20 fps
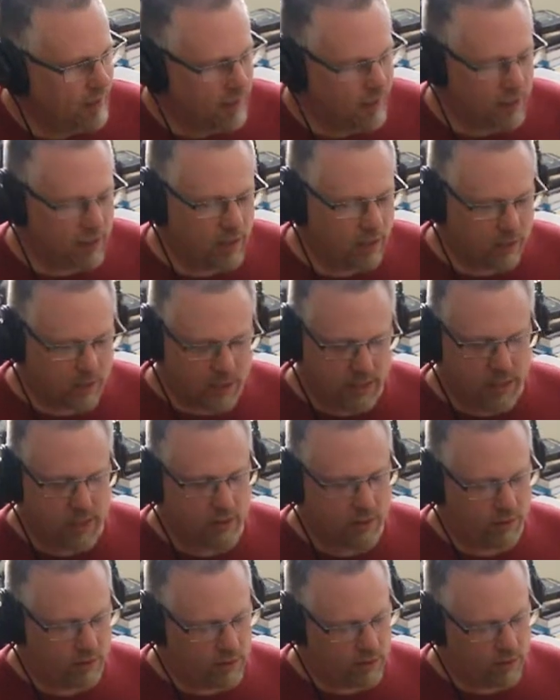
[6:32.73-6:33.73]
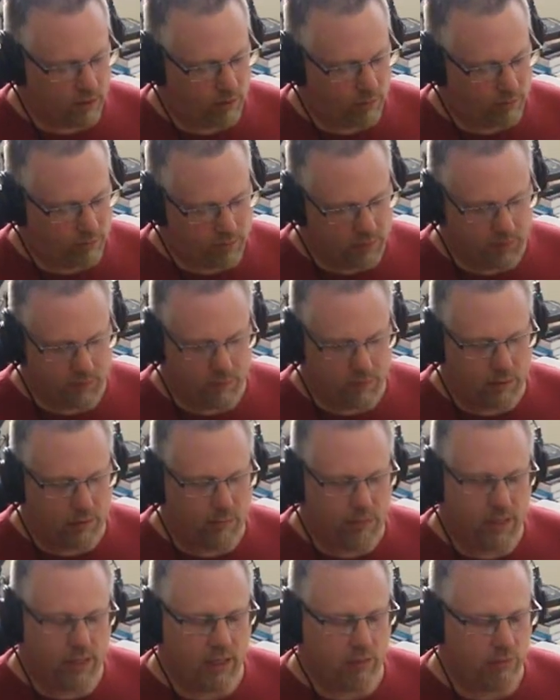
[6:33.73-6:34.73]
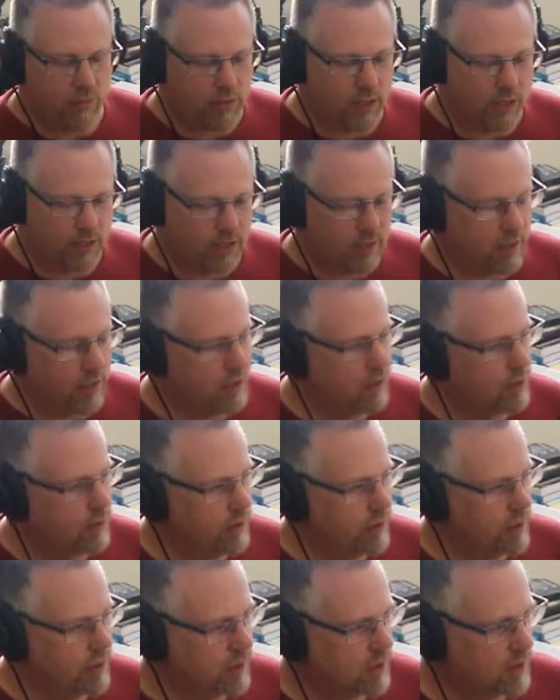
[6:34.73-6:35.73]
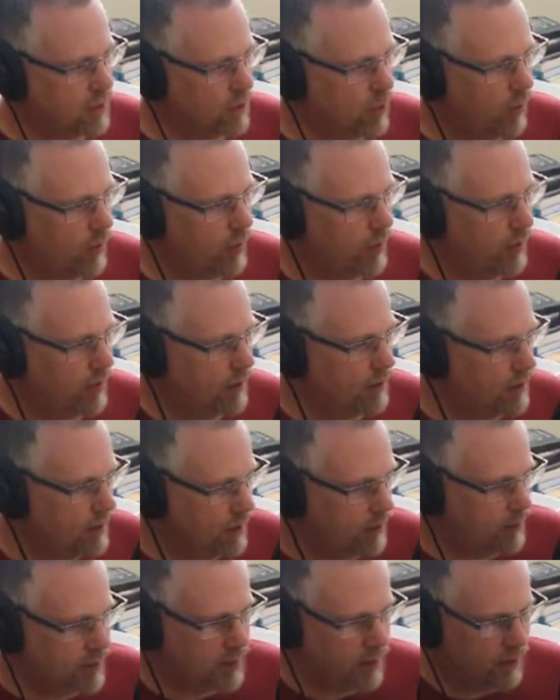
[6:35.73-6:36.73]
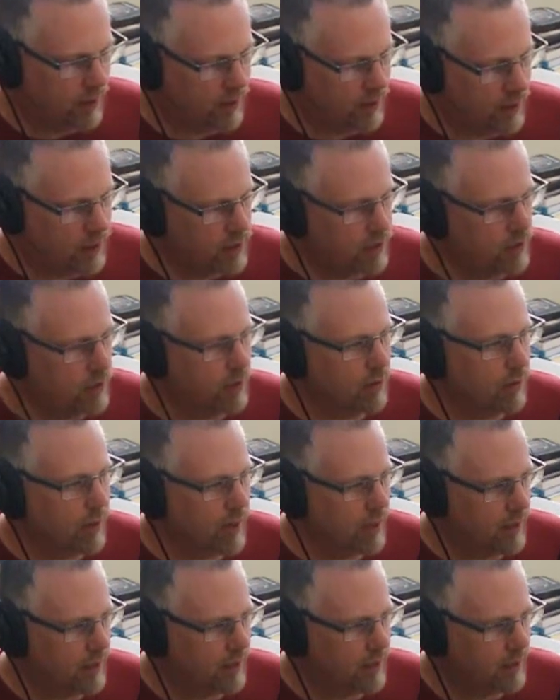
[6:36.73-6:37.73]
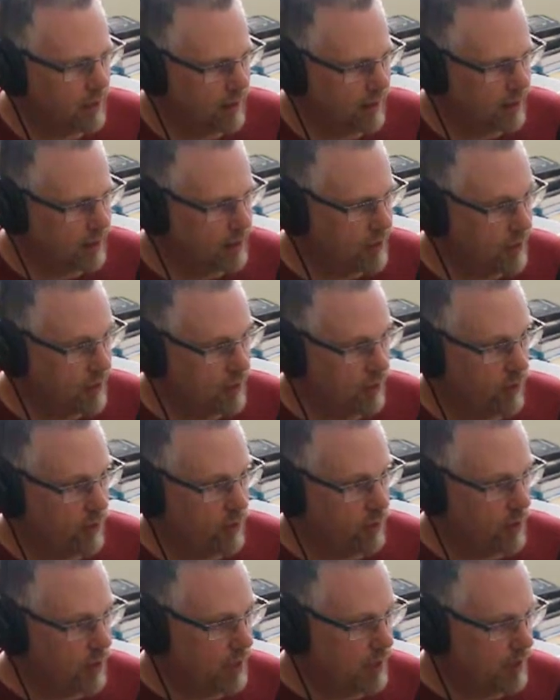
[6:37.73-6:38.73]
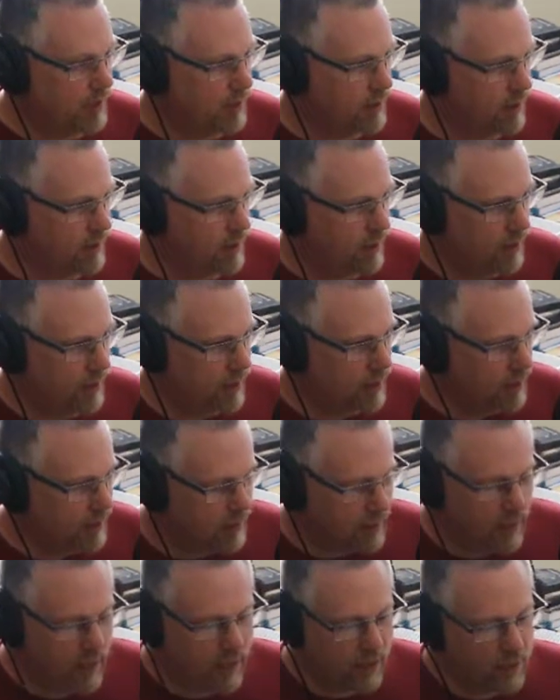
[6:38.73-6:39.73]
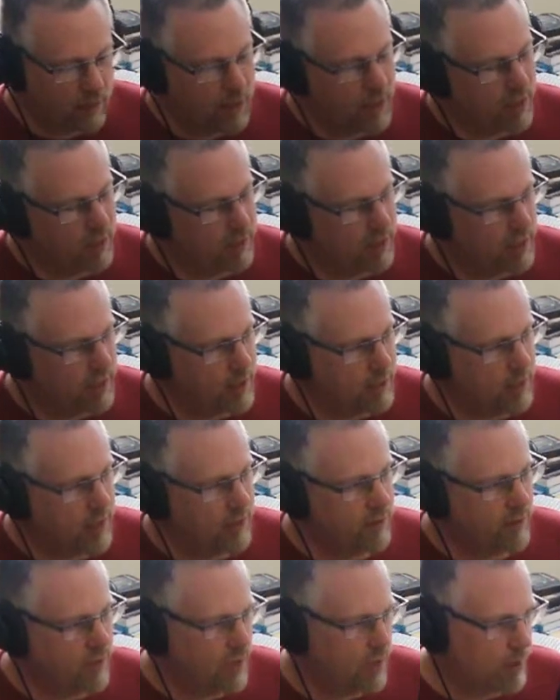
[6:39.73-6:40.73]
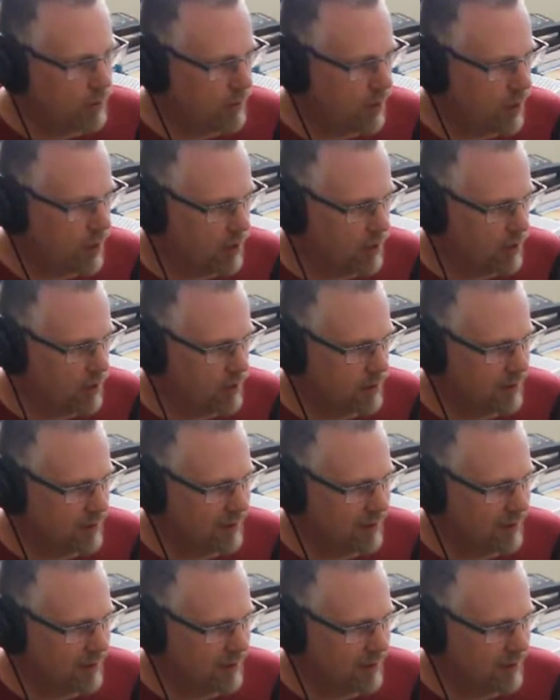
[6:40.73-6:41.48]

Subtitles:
So they were selling those little Pentium processors like 2 inches square, and they were selling for like $2,000 just for the processor. Now you can buy them on eBay for $9.